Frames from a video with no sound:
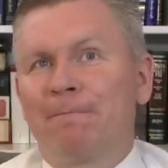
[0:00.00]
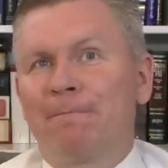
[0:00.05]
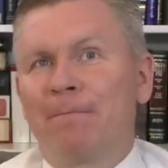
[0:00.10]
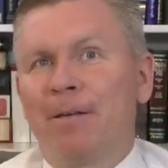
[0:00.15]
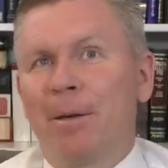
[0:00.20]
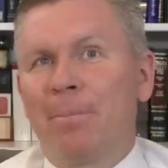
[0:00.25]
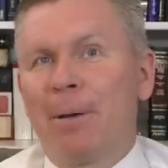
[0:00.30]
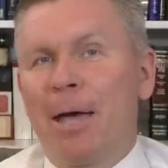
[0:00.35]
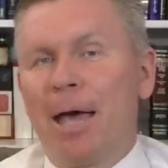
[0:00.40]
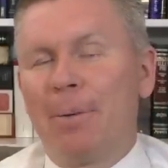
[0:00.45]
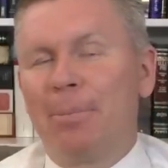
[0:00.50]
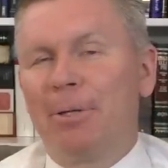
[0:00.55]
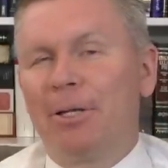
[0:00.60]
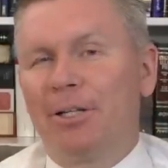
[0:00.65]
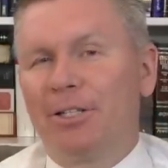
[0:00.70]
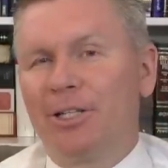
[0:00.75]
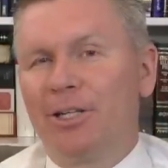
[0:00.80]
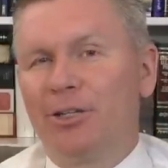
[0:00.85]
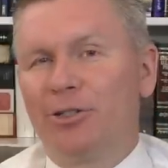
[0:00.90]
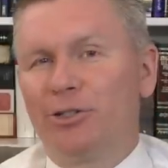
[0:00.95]
I'm happy to
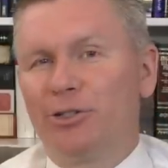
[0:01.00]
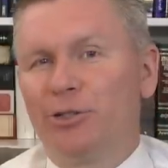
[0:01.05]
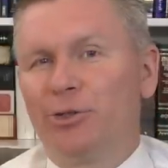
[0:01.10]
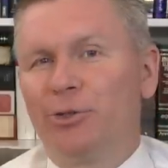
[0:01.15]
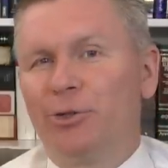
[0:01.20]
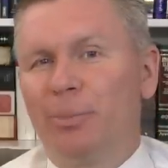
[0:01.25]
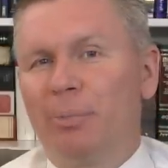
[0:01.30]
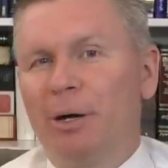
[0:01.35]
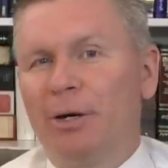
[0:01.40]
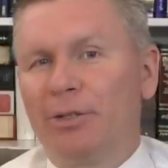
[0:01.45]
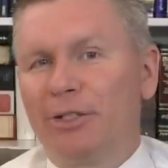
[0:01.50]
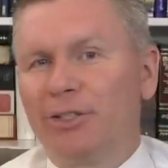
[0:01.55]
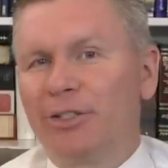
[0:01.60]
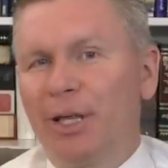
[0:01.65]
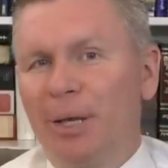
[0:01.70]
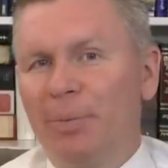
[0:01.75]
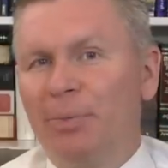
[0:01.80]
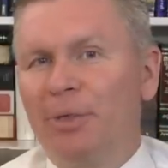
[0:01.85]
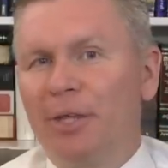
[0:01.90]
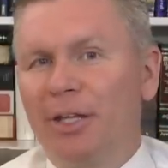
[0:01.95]
teach you about the
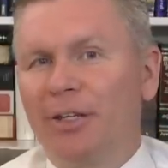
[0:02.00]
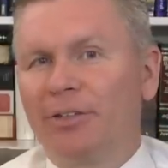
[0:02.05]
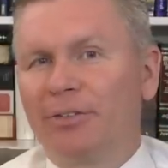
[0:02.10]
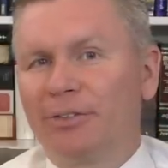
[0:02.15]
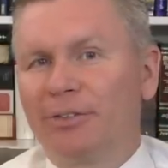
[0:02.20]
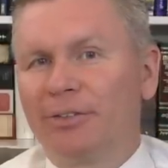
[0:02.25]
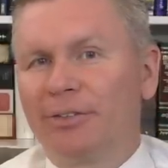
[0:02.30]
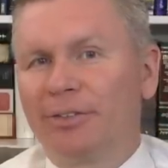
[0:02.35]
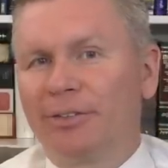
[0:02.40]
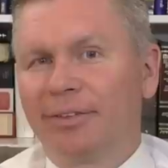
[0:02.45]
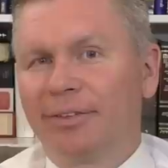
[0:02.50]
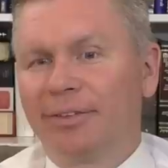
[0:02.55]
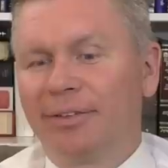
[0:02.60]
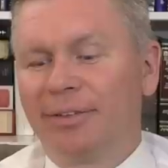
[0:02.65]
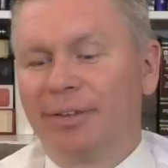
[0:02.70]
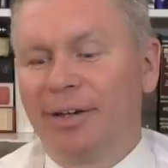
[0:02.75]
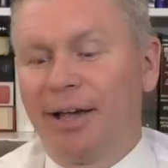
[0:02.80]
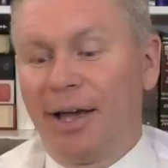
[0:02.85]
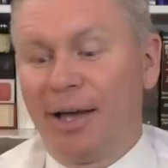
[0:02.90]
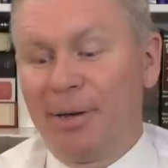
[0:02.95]
same things.
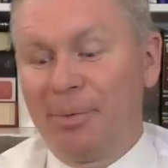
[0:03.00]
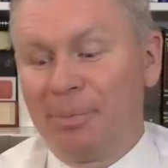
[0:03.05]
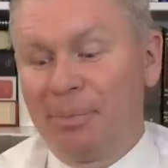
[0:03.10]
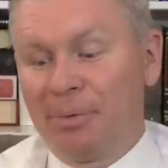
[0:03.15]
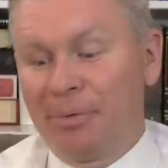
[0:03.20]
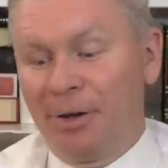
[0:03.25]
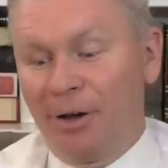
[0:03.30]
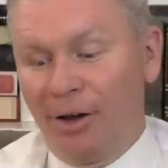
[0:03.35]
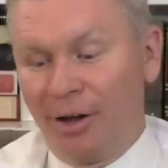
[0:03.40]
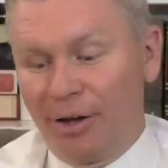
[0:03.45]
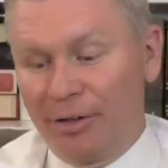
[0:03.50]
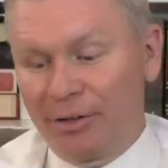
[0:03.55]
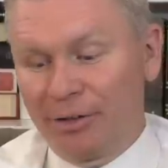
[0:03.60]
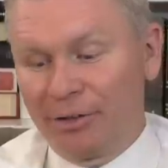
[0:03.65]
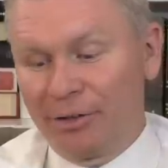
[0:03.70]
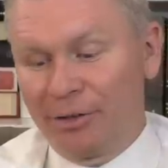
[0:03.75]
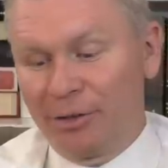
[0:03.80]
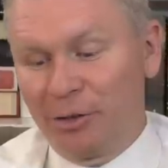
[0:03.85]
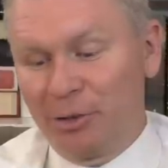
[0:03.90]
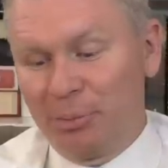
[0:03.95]
I am
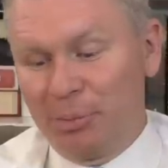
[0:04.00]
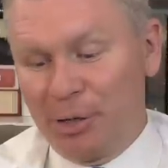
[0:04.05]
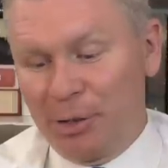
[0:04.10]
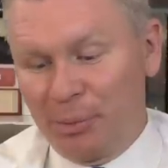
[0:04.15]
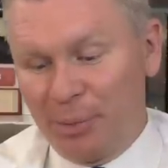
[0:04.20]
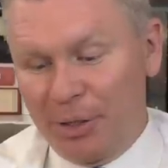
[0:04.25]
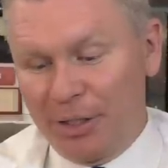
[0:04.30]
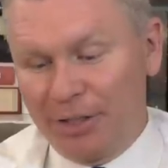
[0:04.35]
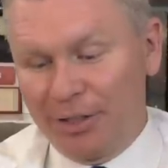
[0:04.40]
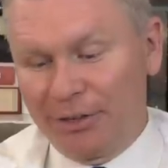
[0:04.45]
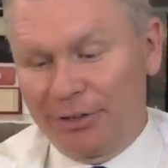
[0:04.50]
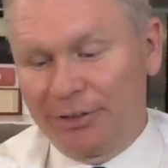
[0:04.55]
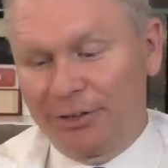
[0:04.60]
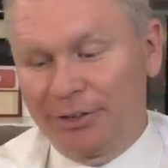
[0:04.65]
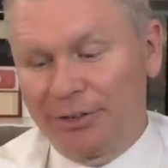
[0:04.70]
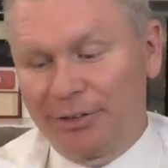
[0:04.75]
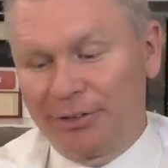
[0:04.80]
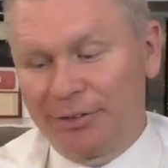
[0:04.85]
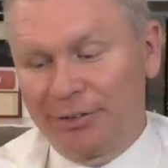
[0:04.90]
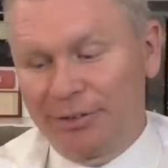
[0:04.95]
honored to bear
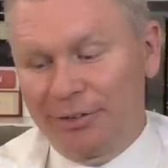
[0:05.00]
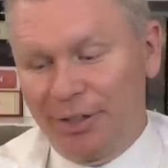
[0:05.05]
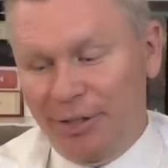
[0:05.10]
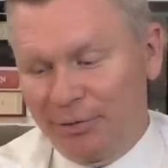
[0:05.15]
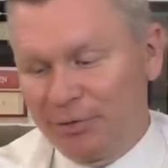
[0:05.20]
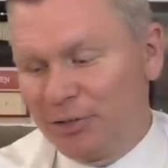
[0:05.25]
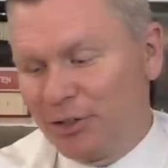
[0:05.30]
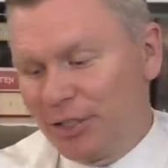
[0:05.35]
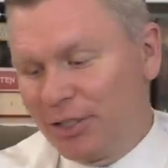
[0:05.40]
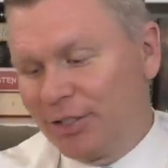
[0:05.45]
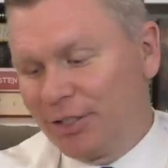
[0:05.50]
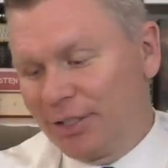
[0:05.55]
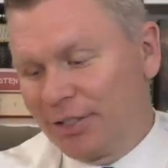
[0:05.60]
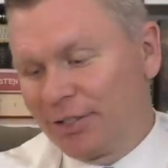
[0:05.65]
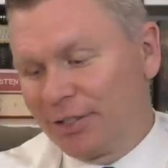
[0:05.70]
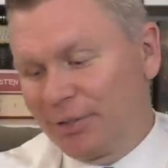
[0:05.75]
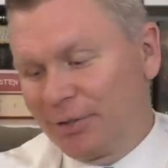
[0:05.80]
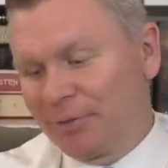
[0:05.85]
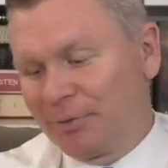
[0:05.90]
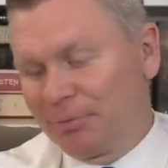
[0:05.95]
witness of
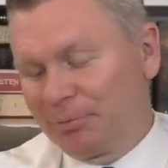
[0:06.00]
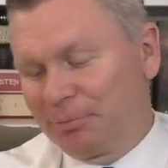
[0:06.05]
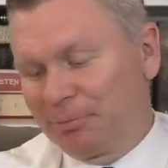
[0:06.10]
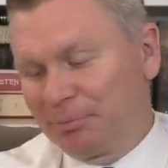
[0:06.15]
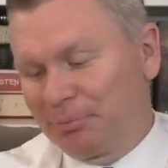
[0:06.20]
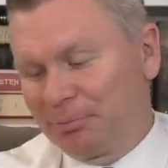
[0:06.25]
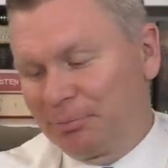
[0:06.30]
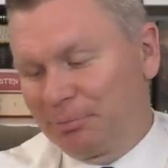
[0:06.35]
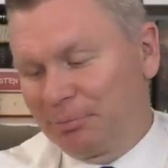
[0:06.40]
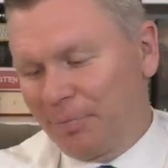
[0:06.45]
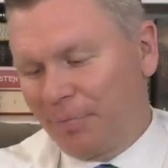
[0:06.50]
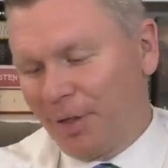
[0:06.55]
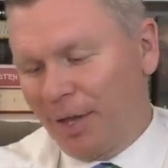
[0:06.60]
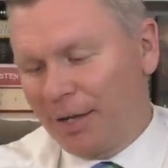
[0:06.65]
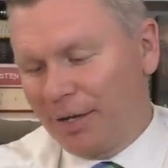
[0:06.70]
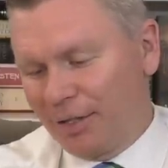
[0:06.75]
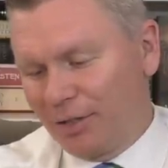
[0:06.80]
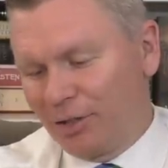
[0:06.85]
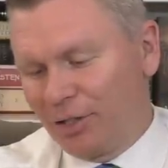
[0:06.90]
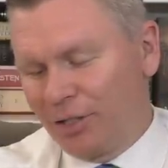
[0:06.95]
Jesus.
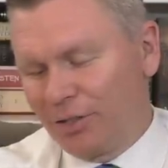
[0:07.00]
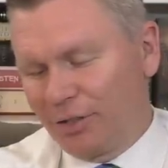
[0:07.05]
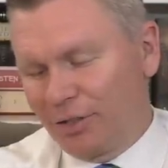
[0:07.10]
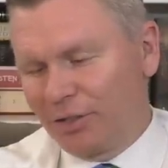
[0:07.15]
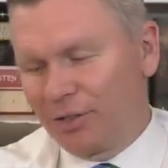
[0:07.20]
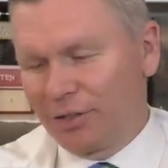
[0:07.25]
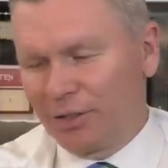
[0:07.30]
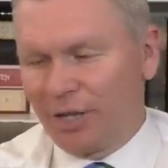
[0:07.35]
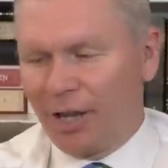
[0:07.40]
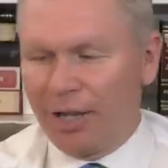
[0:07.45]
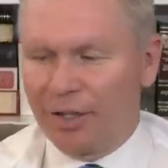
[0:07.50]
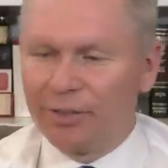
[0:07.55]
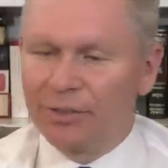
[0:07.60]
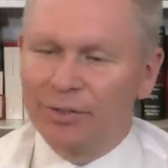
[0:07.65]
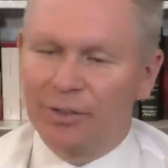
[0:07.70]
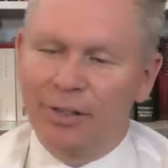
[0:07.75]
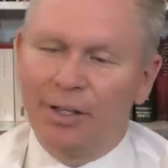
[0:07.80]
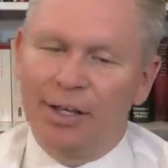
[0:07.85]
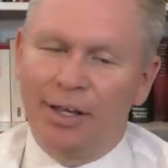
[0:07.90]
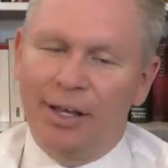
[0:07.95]
And in Jesus'
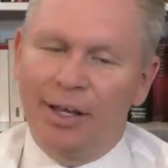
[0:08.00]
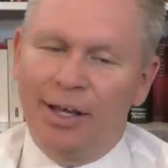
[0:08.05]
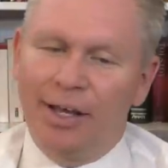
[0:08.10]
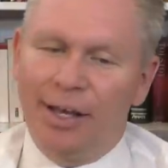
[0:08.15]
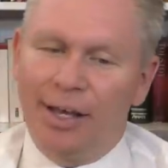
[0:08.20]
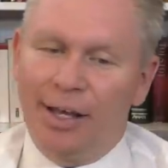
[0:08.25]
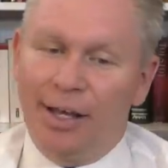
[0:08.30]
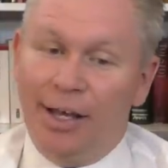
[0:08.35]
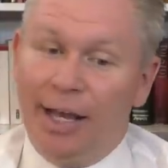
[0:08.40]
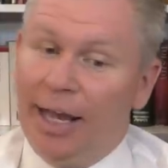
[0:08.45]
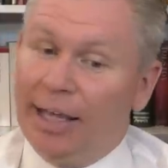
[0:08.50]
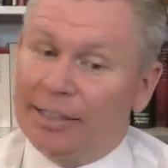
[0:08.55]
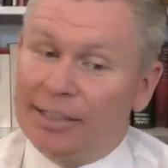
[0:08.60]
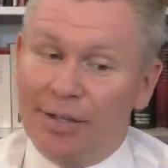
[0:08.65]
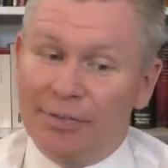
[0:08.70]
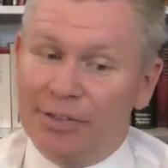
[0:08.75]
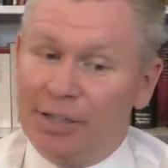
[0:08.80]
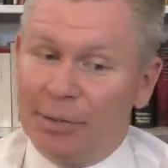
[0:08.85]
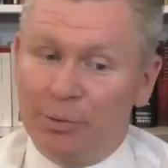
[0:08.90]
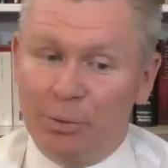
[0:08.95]
case, as
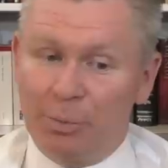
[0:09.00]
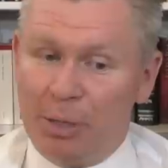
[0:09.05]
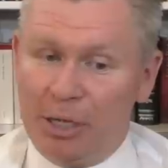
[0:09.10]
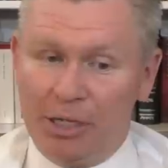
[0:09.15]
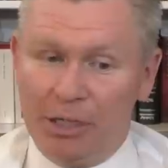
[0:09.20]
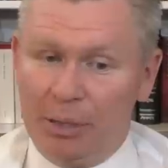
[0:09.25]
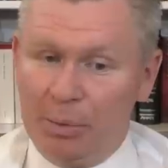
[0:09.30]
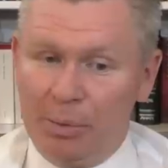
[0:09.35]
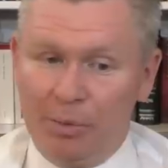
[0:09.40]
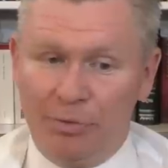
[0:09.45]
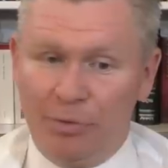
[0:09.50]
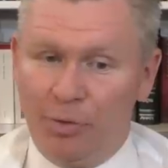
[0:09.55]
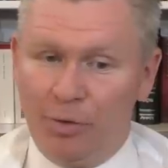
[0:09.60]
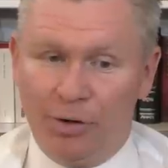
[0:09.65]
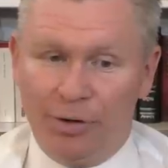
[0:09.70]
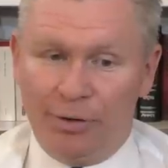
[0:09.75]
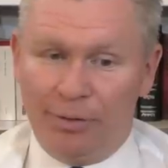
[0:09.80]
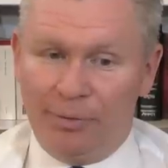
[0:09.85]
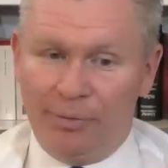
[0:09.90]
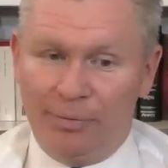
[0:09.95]
I've said repeatedly
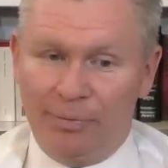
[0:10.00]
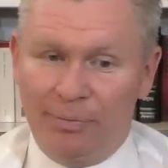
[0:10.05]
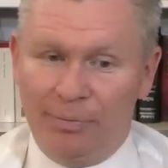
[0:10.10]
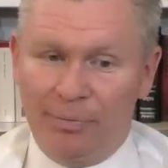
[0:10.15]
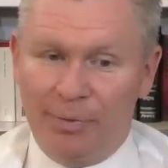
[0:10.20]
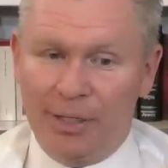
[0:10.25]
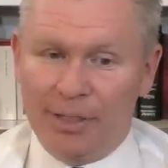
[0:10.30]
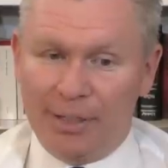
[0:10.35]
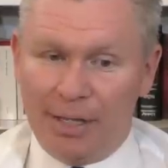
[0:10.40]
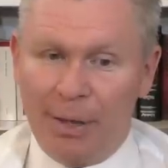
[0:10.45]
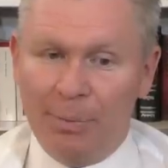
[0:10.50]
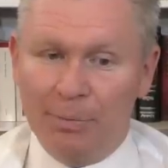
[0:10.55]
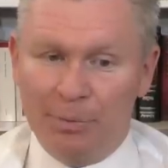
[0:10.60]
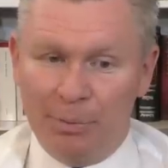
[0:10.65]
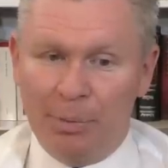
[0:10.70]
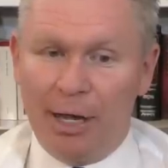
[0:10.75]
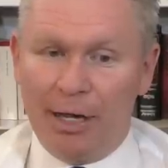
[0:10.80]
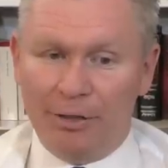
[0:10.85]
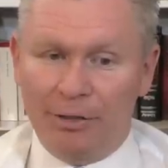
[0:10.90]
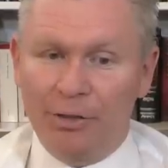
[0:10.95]
before, it comes
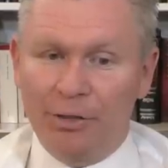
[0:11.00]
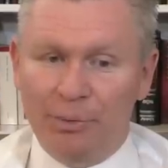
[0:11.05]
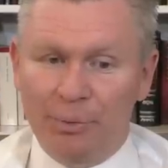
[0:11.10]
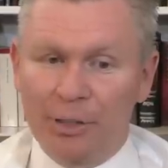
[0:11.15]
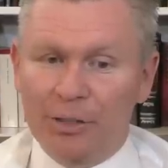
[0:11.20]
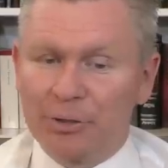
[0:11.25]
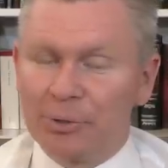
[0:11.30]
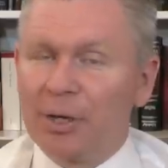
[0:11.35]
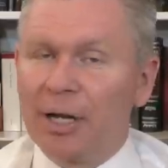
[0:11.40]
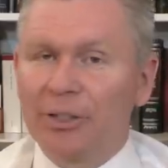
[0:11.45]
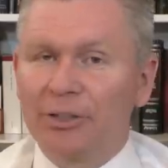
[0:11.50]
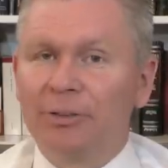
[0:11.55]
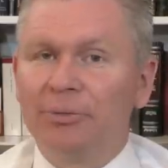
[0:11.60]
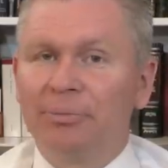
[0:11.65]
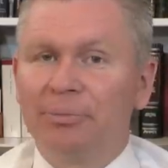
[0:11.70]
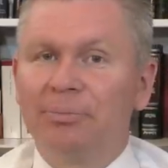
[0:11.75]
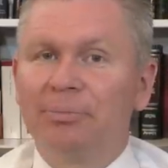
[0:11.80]
back to the resurrection.